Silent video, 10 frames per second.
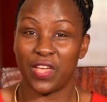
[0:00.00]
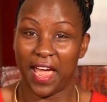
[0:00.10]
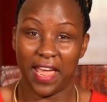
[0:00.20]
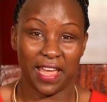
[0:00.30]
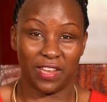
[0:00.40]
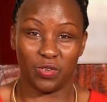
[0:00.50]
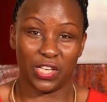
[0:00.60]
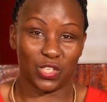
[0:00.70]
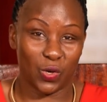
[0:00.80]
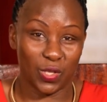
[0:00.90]
Higher
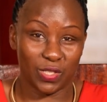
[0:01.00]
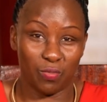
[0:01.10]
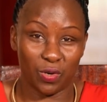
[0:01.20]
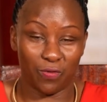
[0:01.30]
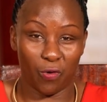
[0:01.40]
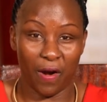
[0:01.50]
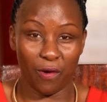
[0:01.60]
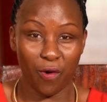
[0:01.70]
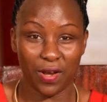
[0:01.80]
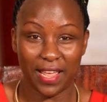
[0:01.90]
Education Loans Board for a
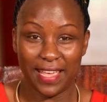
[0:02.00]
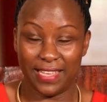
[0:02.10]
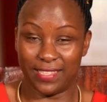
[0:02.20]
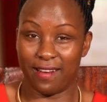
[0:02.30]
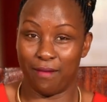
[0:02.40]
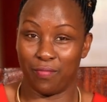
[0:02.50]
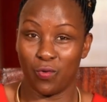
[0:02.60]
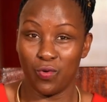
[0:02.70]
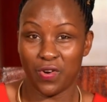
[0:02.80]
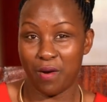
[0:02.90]
loan. Is that a
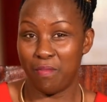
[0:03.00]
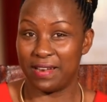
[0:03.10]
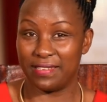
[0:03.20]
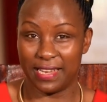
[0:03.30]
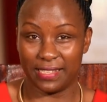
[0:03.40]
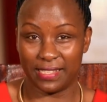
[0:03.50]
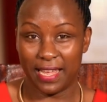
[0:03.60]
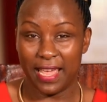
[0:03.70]
good or a bad debt?